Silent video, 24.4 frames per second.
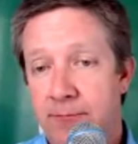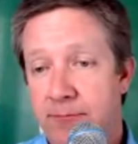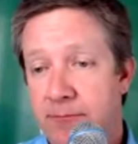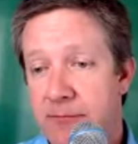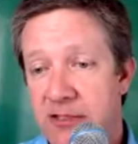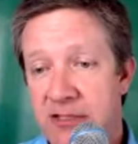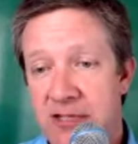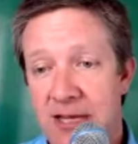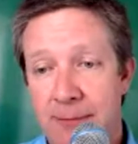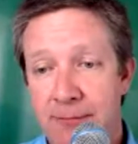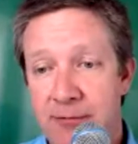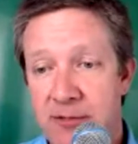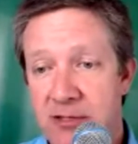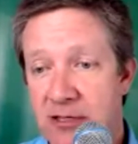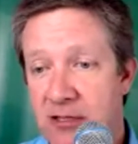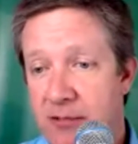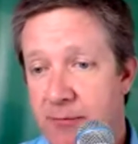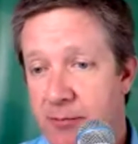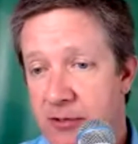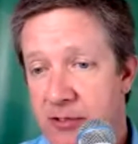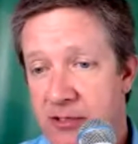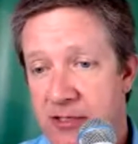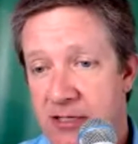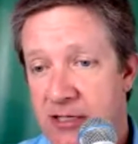steps in the
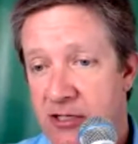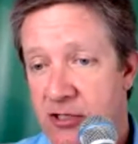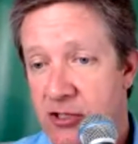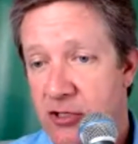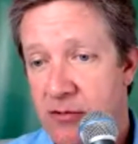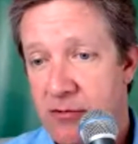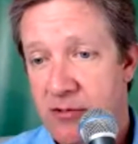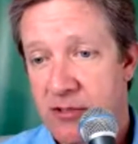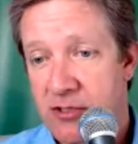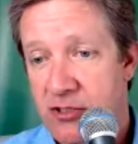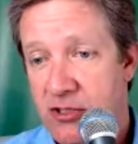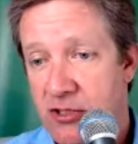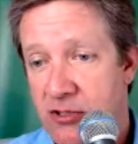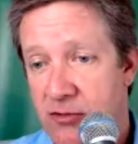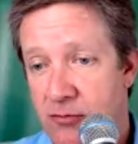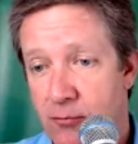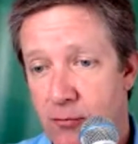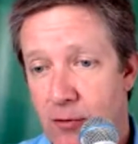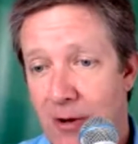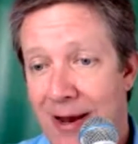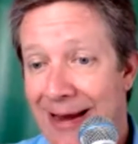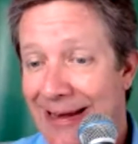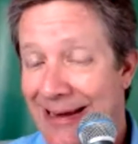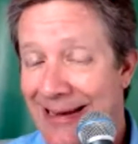procedure is just
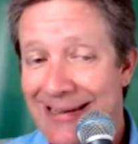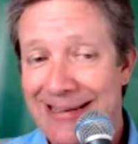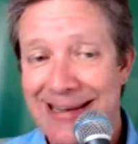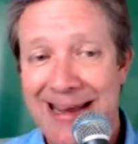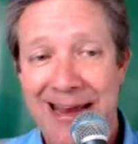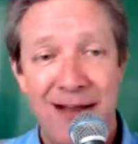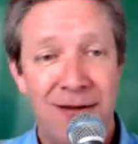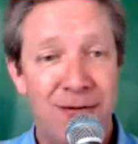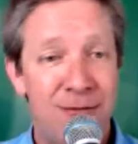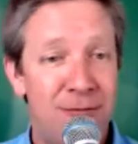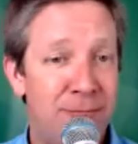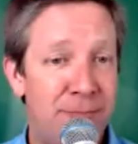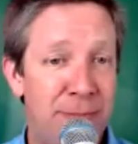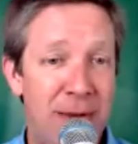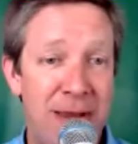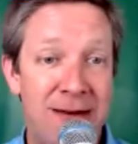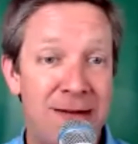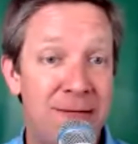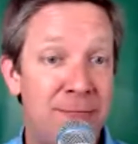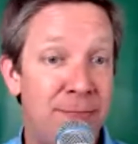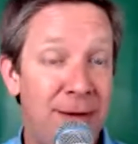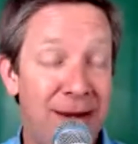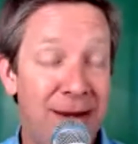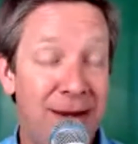writing down pen
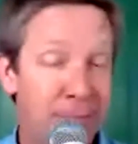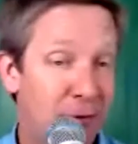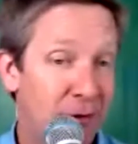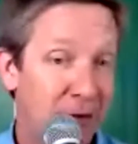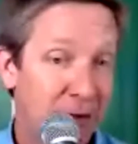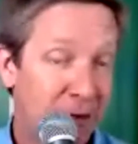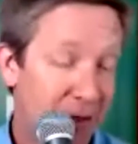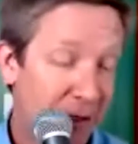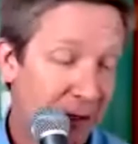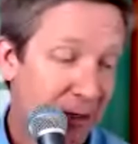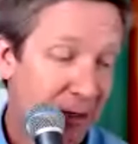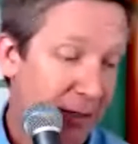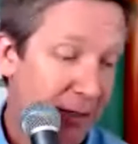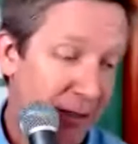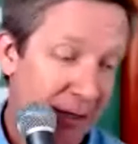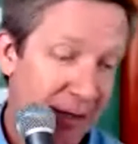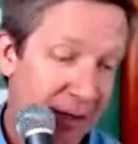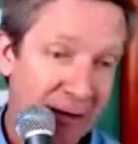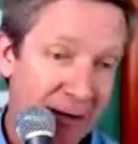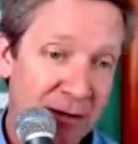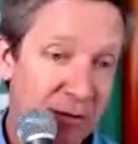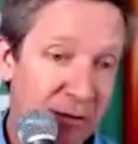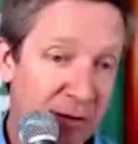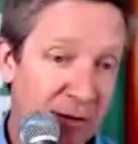and paper.
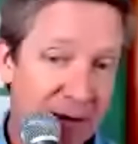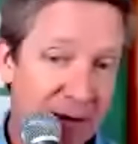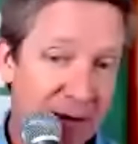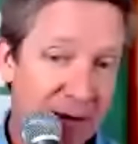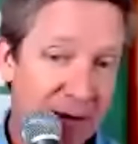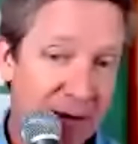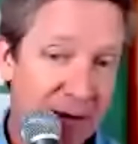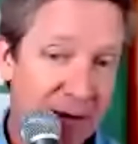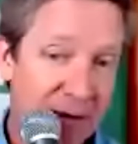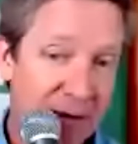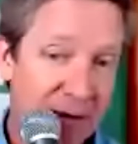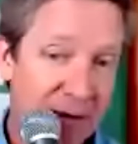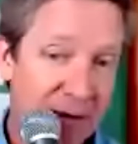I don't know, after a phone